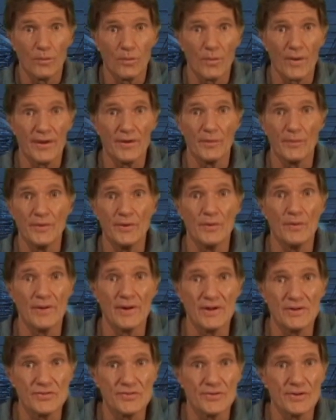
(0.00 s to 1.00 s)
Why do we do
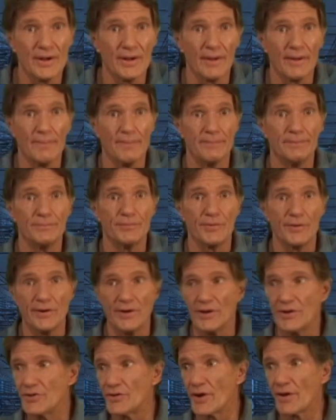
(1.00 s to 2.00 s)
this? Treat
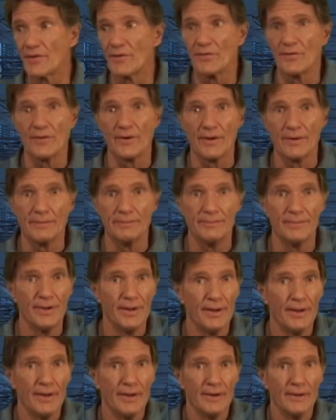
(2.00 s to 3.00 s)
each other,
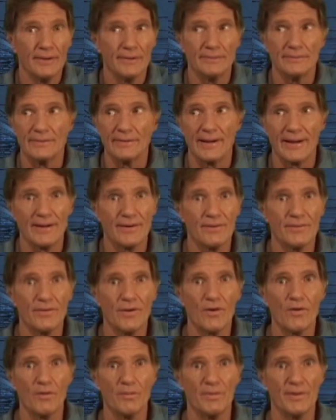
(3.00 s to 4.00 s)
I don't
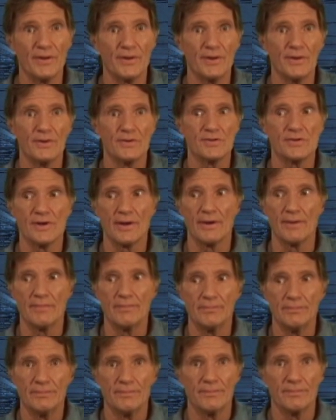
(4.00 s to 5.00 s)
know, because
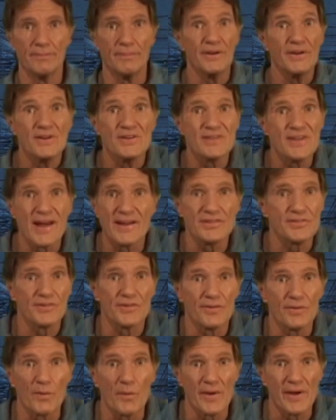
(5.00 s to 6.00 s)
that's
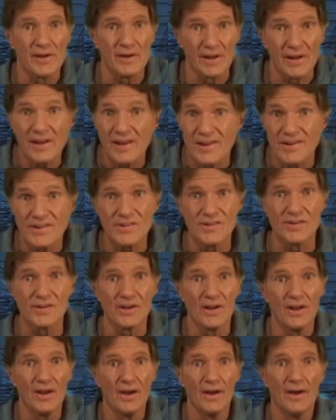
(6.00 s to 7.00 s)
the way it is.
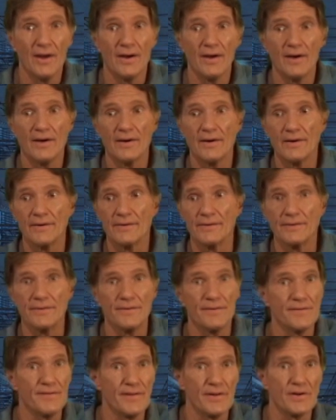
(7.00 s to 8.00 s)

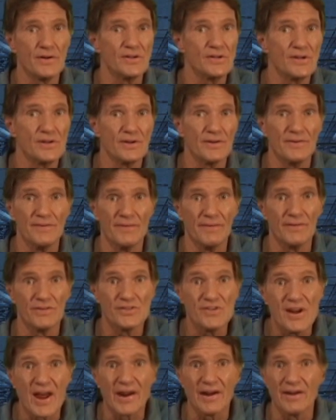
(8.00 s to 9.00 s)

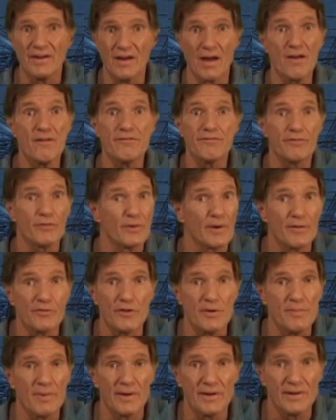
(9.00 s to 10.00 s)
There's not enough for
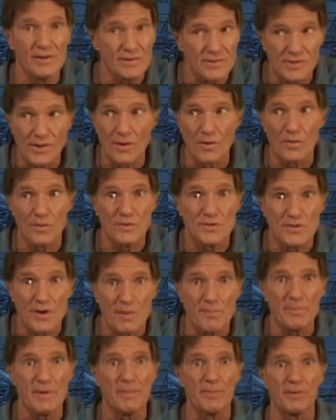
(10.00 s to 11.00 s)
everybody, so
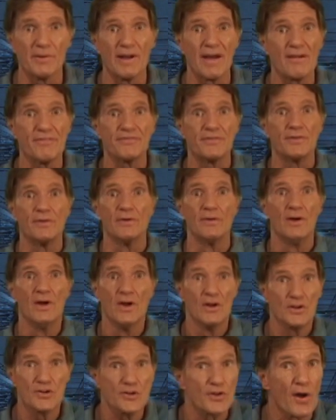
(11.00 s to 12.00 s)
some people have to
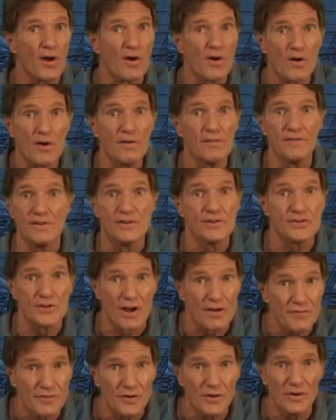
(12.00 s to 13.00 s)
starve and
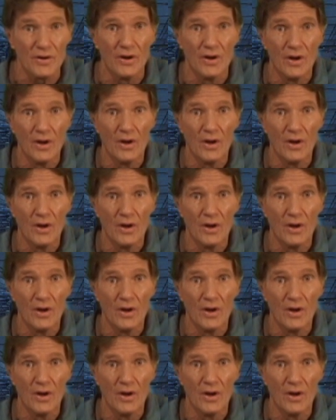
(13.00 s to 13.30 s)
suffer.